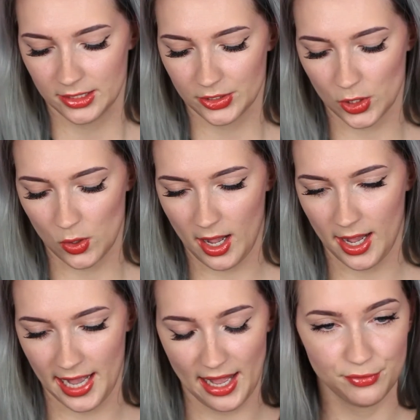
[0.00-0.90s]
So
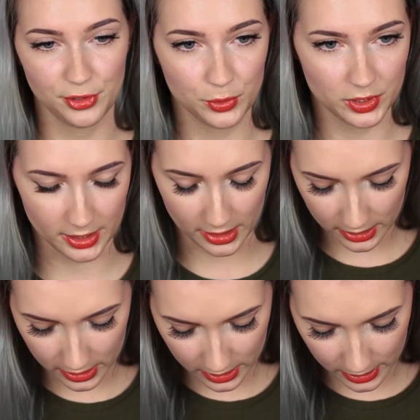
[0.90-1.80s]
I have used
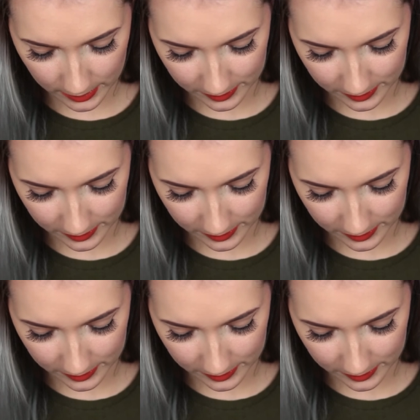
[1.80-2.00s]
this